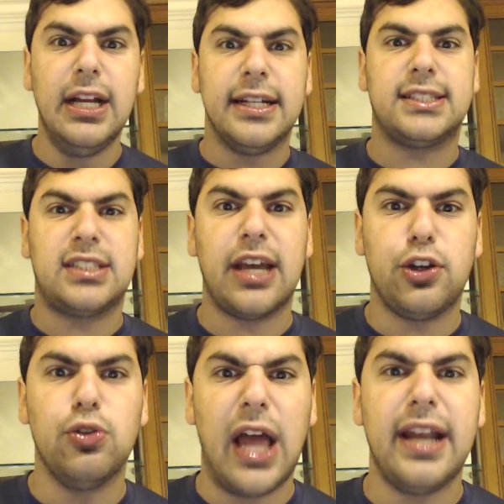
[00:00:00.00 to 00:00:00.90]
Instead,
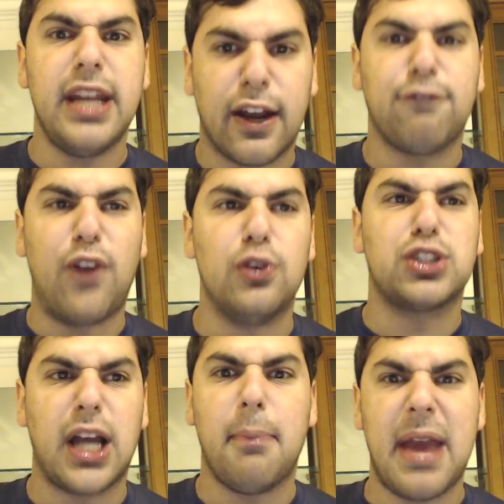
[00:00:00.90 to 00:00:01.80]
you let Nick
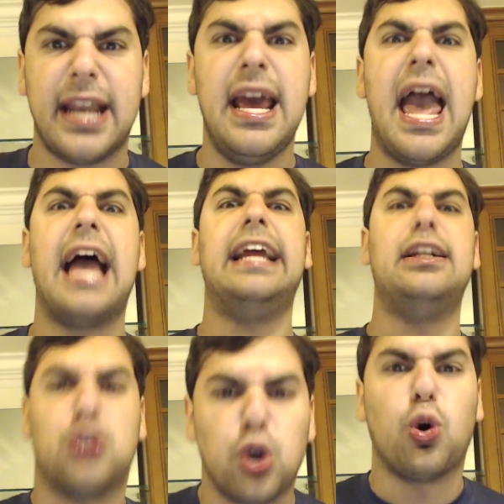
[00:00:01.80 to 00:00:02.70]
Foles come in and
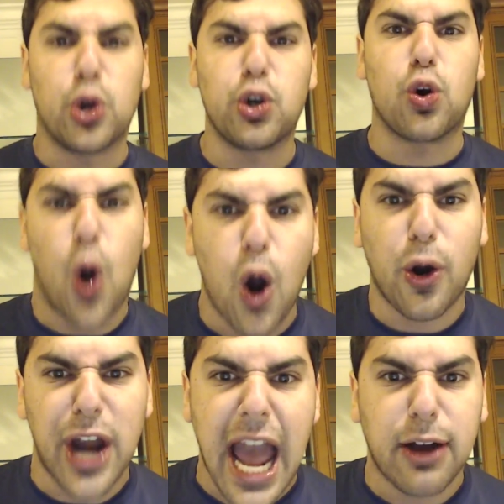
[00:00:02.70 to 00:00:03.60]
he tore your
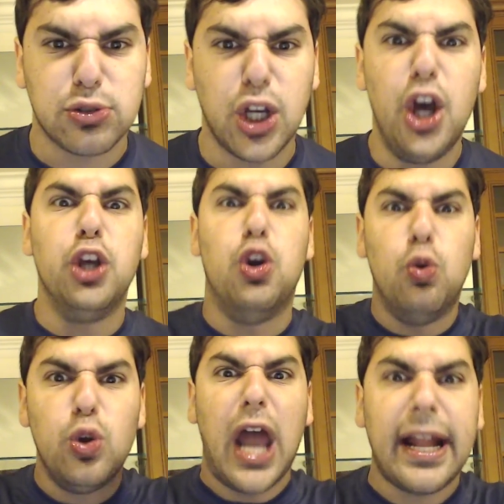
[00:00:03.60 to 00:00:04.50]
heart out.
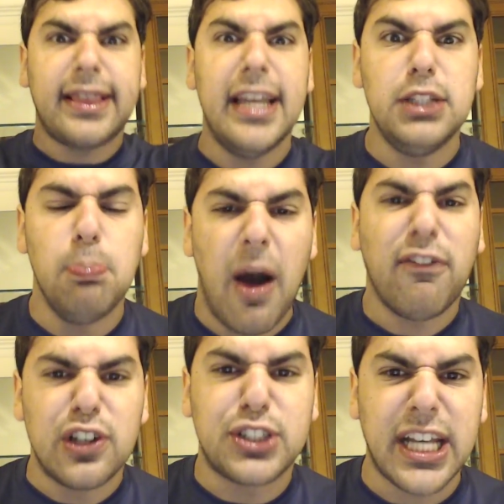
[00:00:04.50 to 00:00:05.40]
You let these
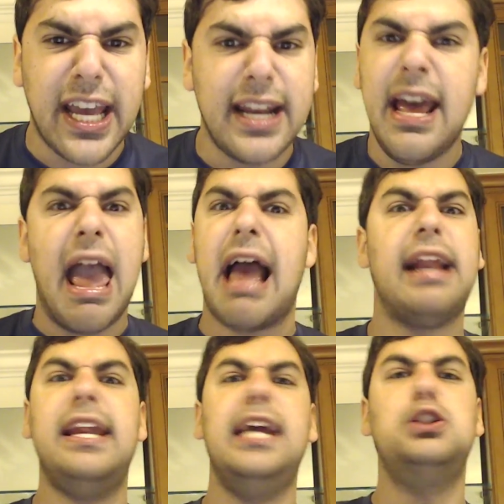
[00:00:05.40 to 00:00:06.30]
mothers in
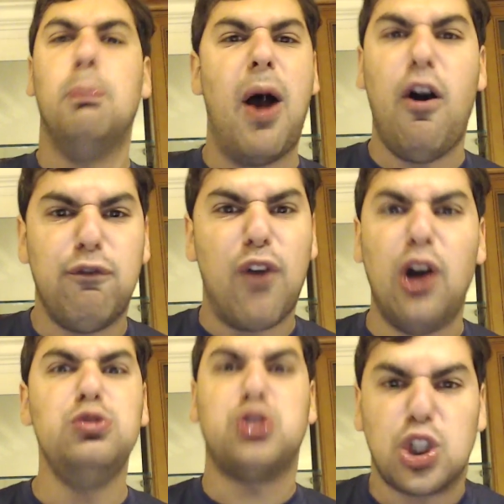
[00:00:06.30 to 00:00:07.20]
and these
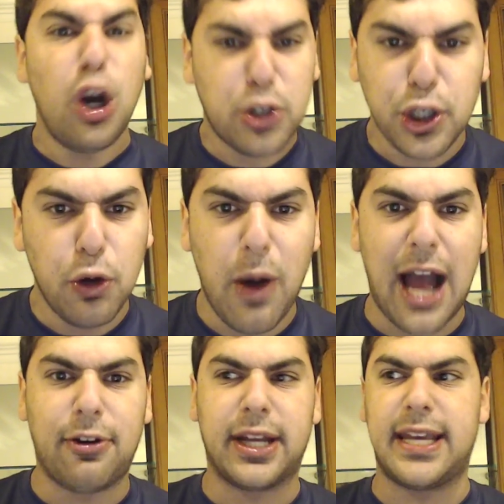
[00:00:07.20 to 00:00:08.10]
mofos took you
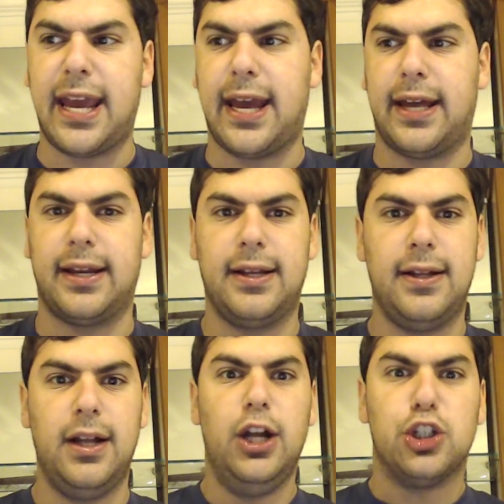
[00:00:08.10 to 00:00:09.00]
out again.
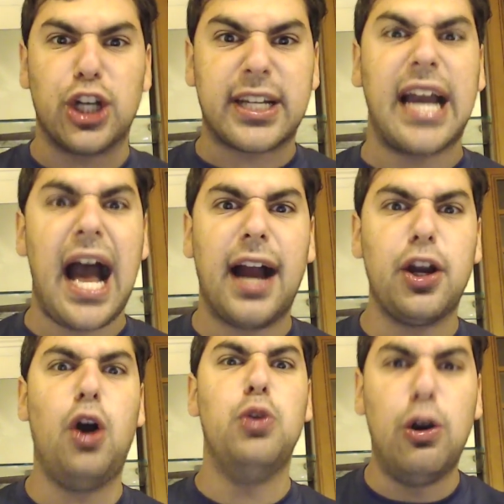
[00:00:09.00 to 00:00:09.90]

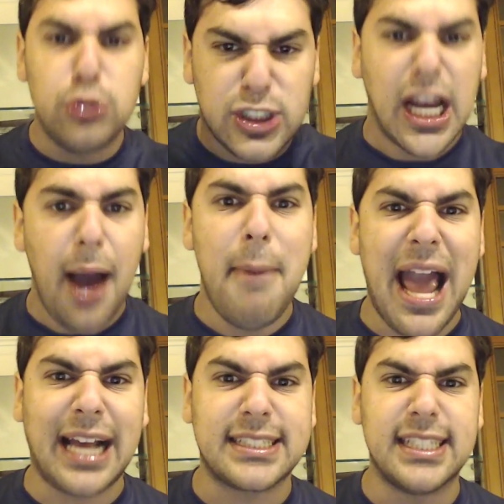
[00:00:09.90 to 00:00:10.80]
Chicago, those
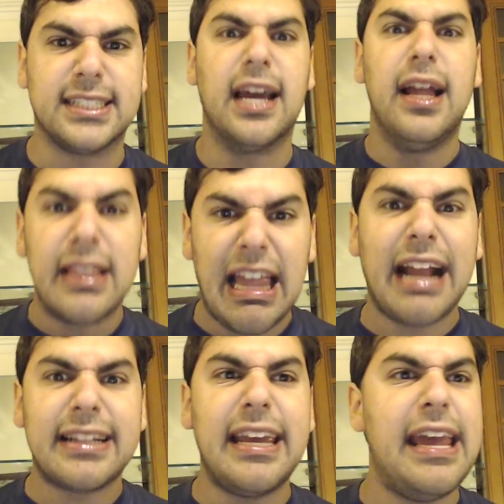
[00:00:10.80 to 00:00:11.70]
dumbasses,
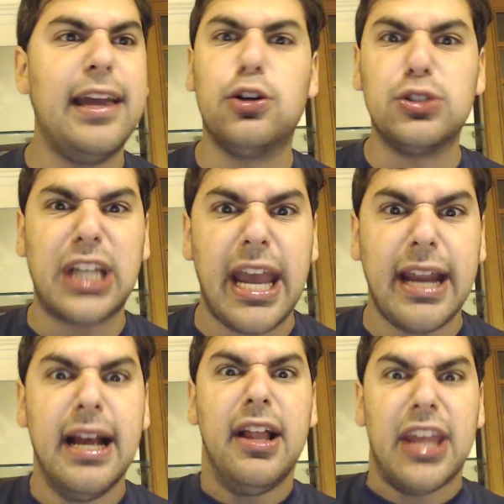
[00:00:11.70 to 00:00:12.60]
let the Eagles
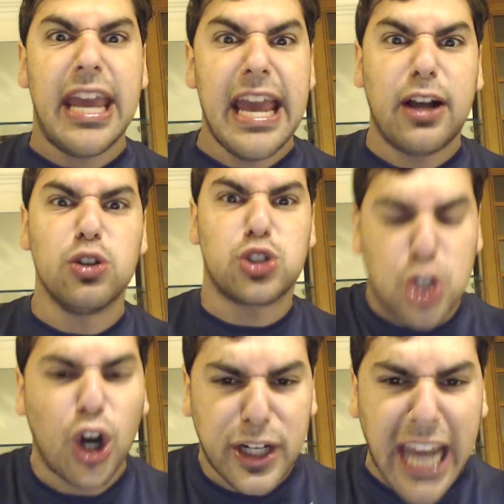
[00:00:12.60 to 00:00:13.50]
in. The Eagles
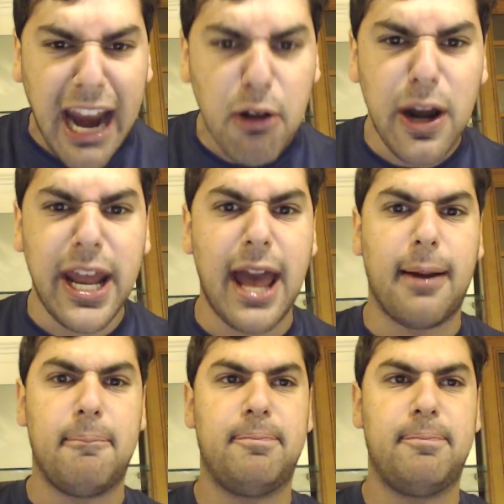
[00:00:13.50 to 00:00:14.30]
took care of them.